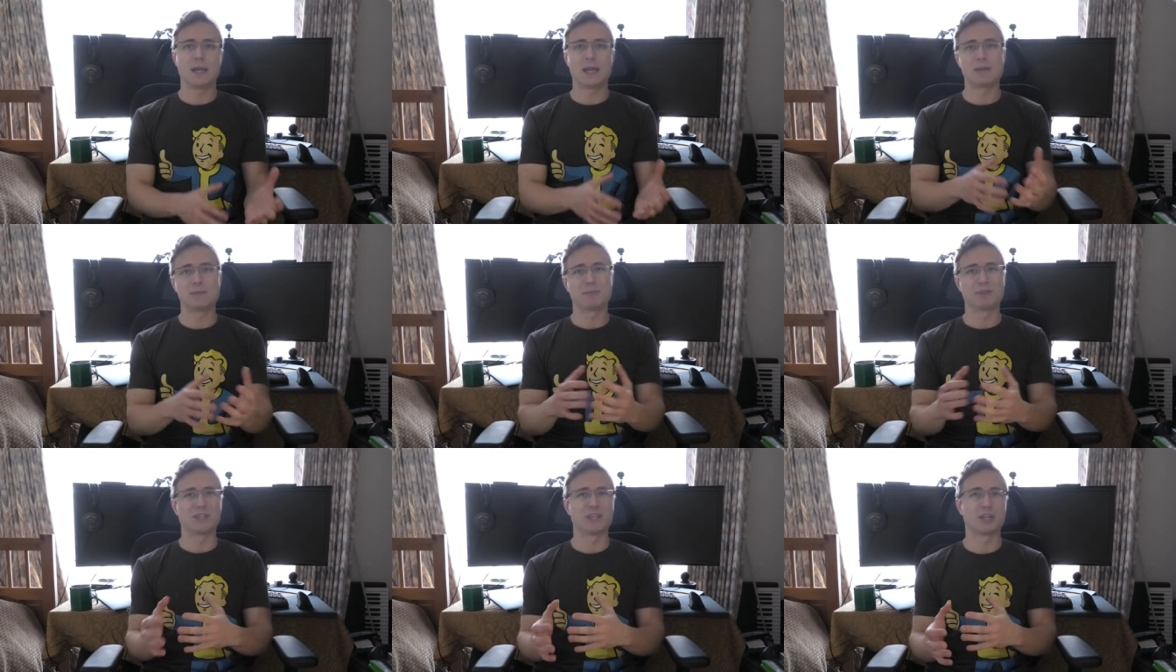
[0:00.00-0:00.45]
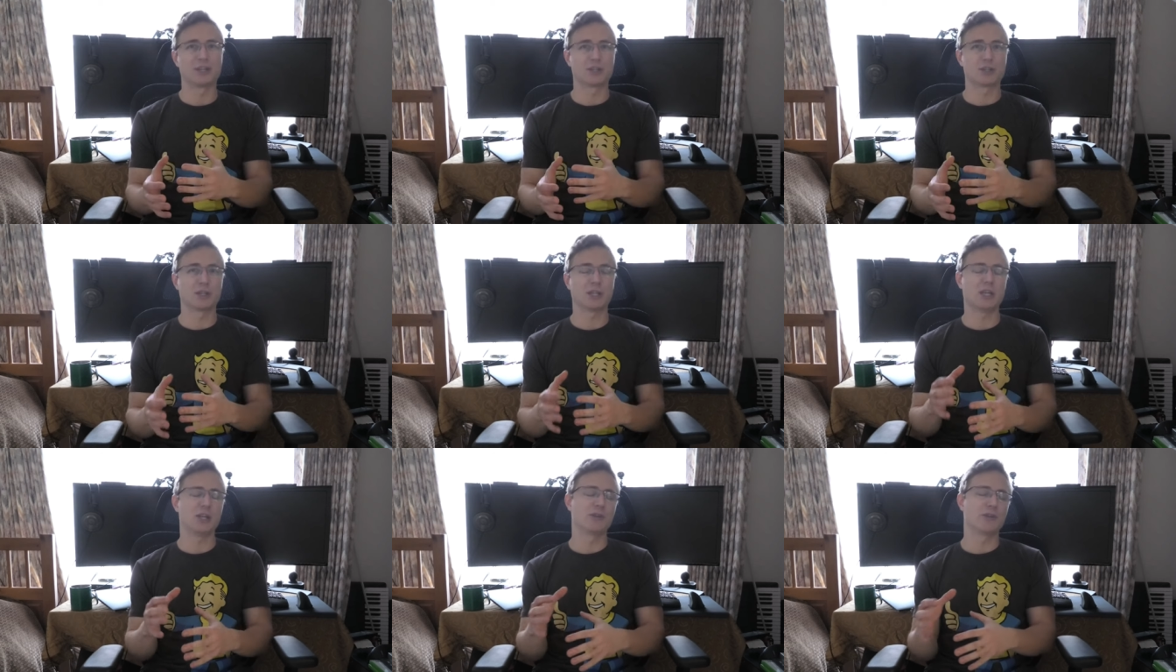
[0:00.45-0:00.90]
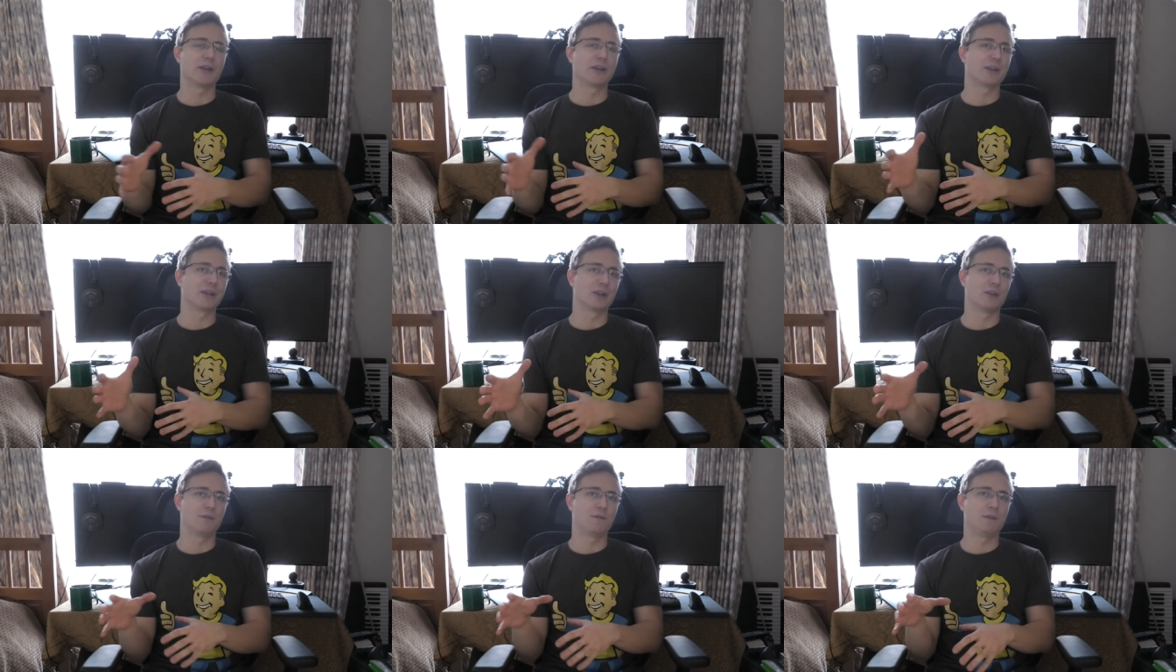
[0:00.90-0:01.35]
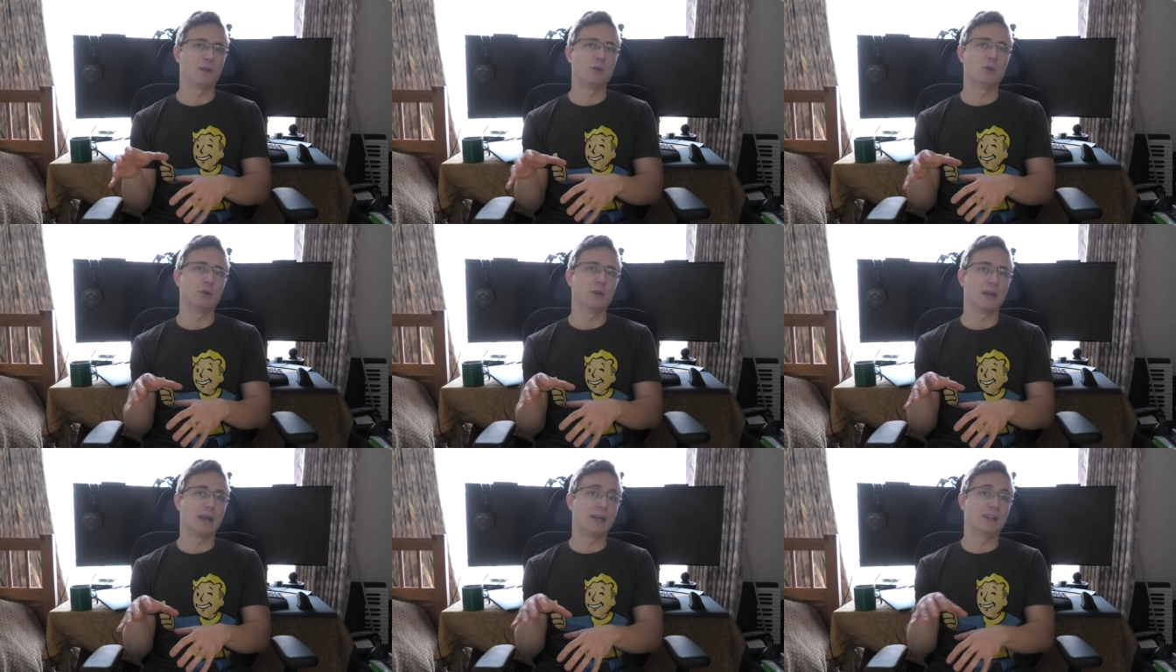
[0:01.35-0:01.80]
and potentially you're not going to
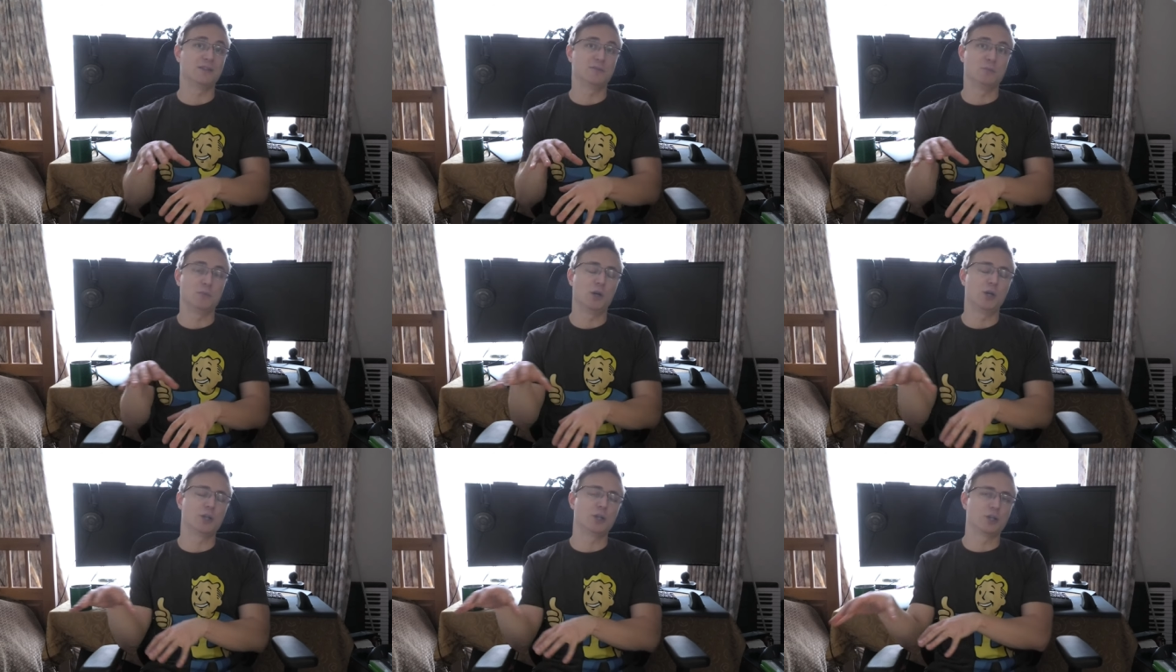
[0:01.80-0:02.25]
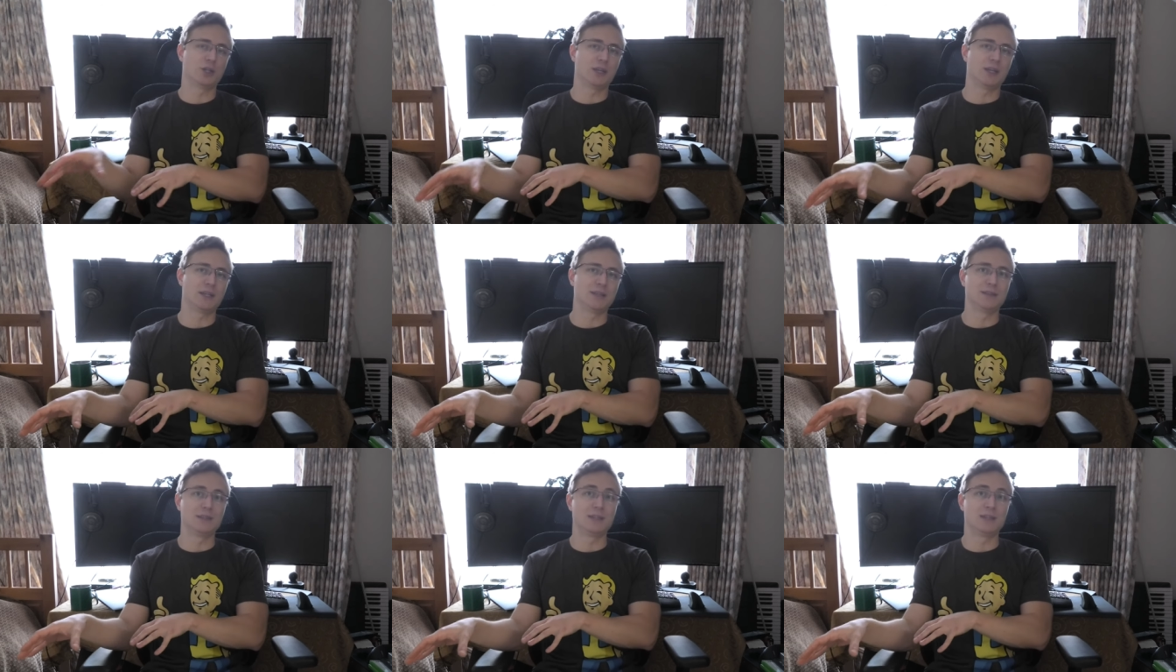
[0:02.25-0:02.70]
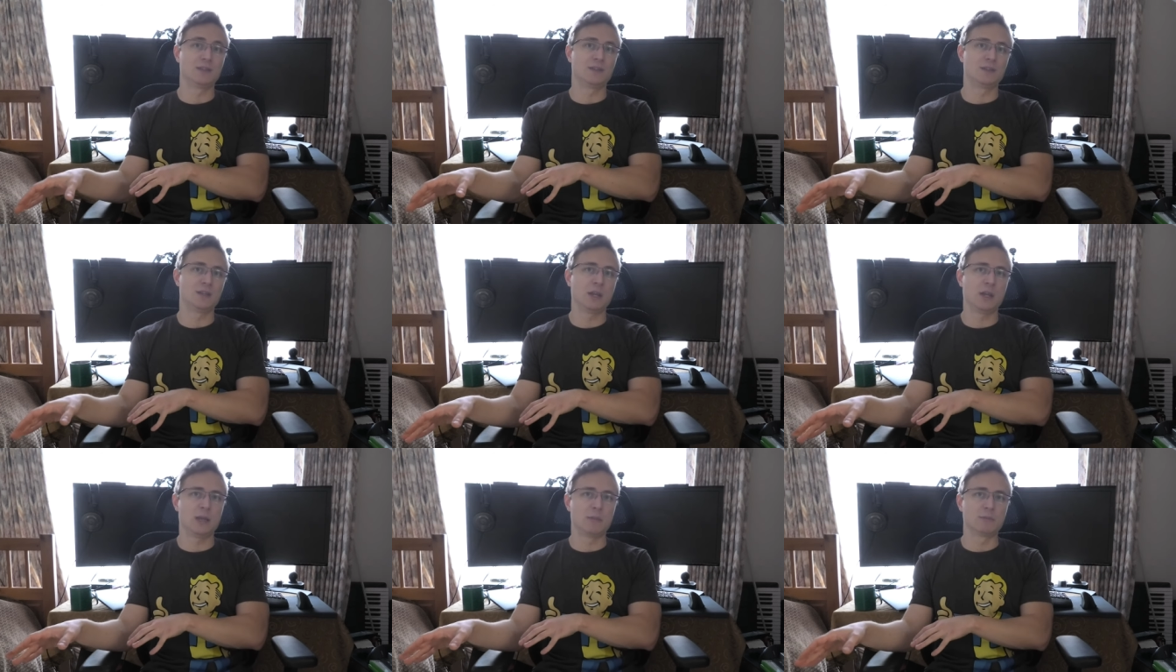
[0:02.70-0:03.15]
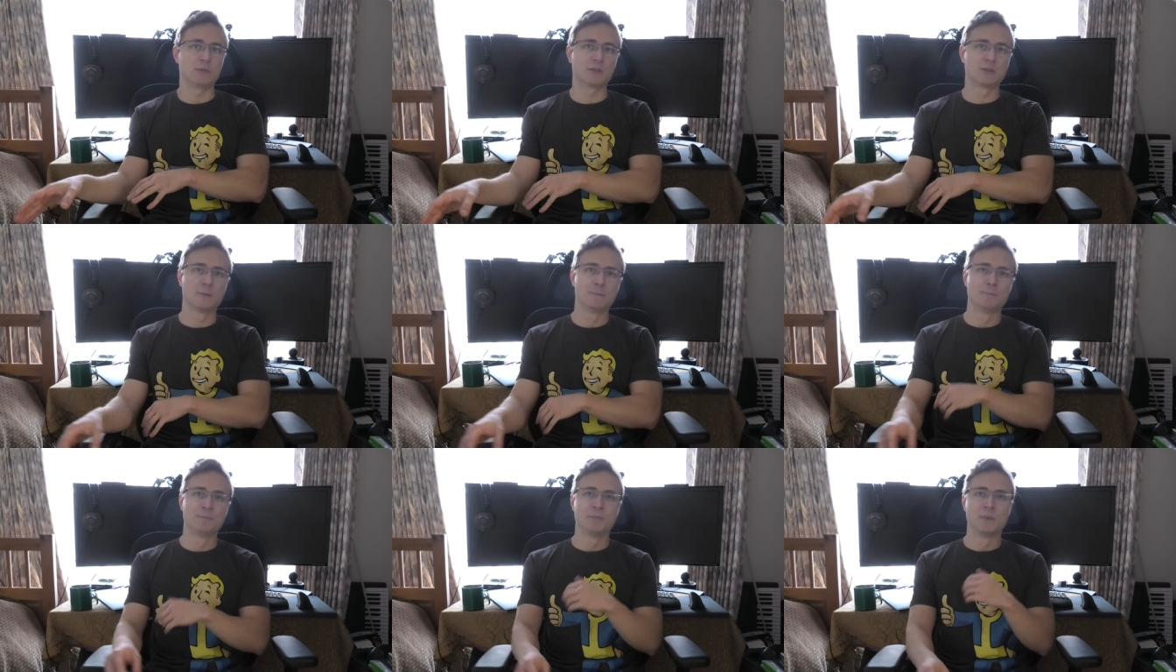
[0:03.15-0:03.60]
feel it as much in these
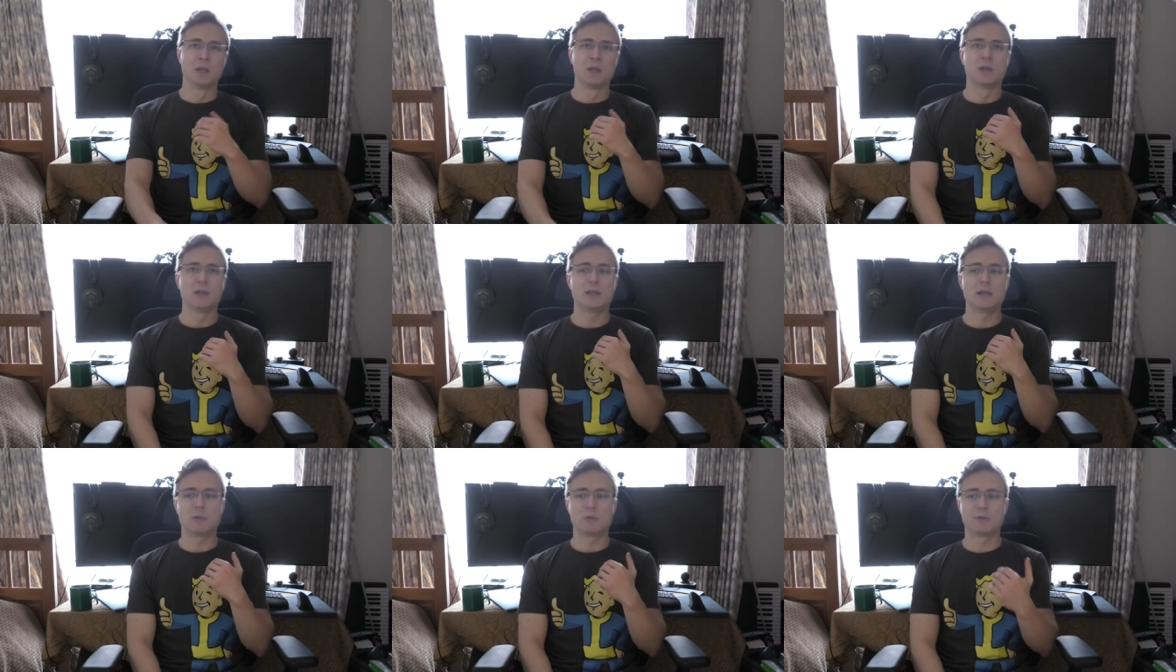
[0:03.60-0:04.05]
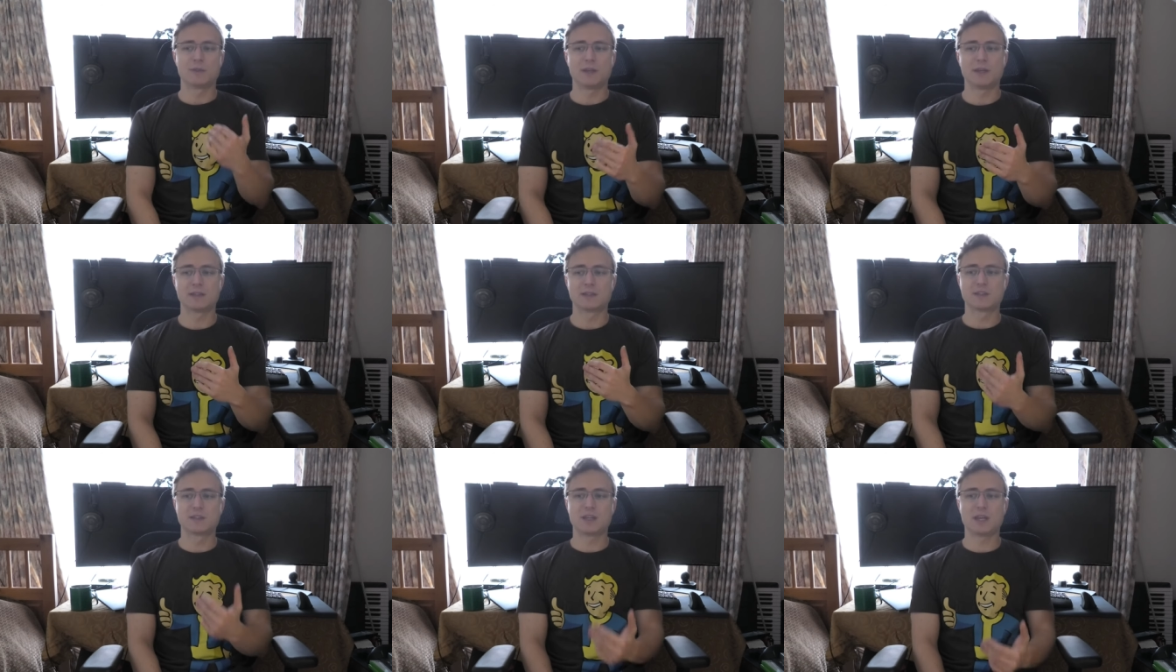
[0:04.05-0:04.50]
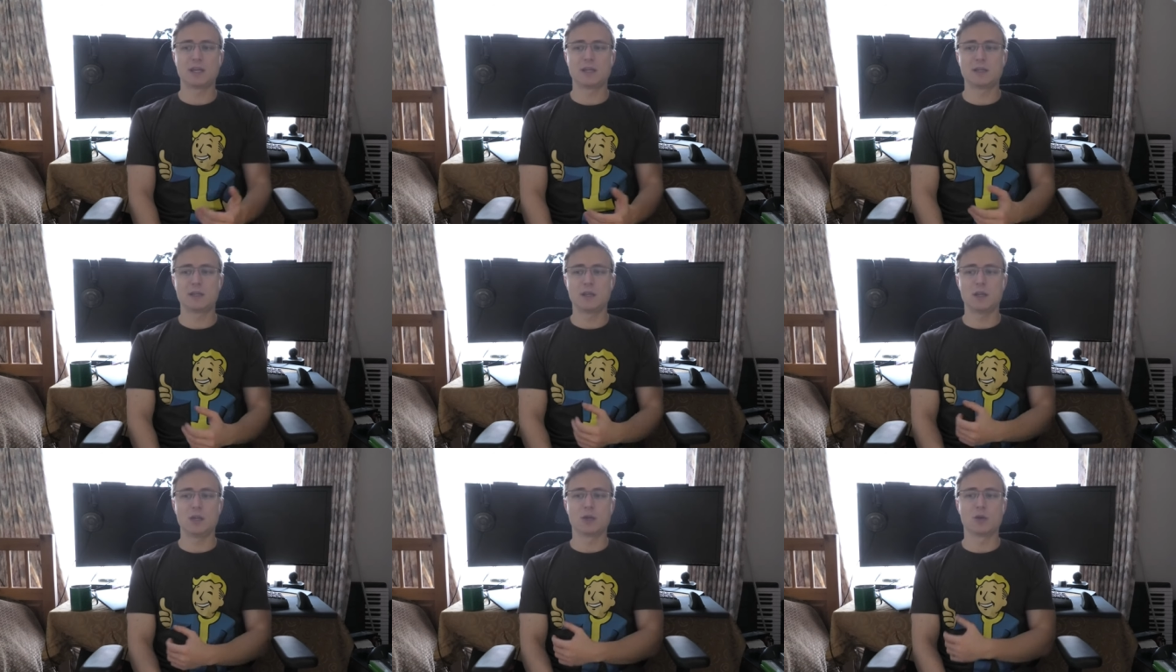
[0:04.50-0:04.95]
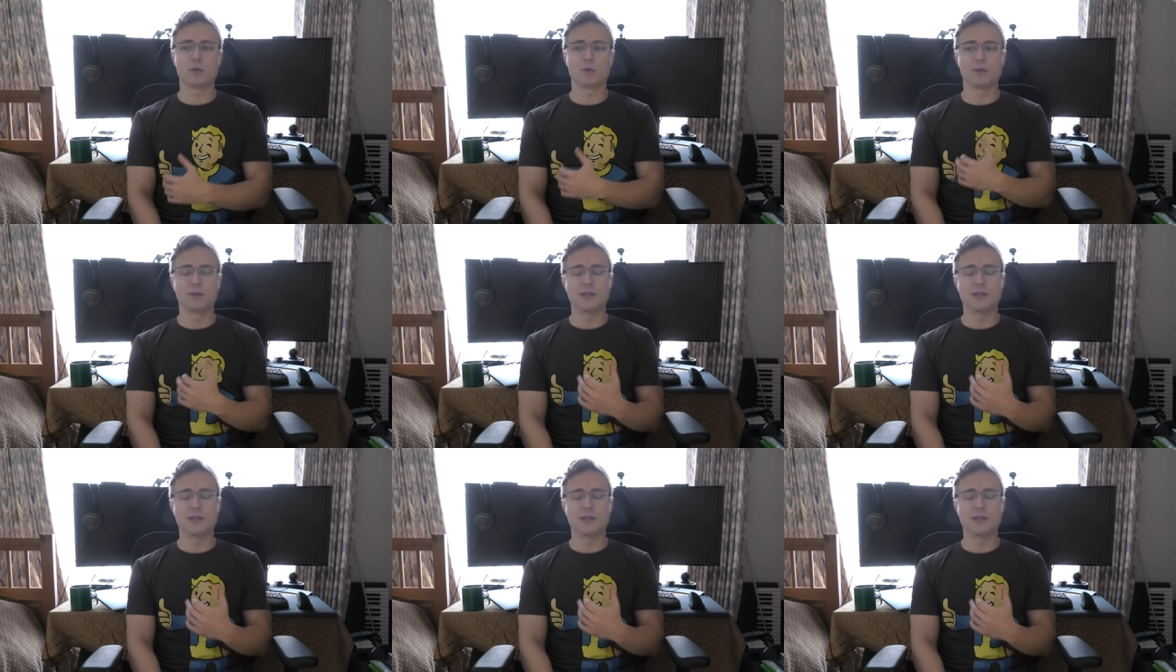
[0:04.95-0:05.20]
games. Now, with that said, you know, the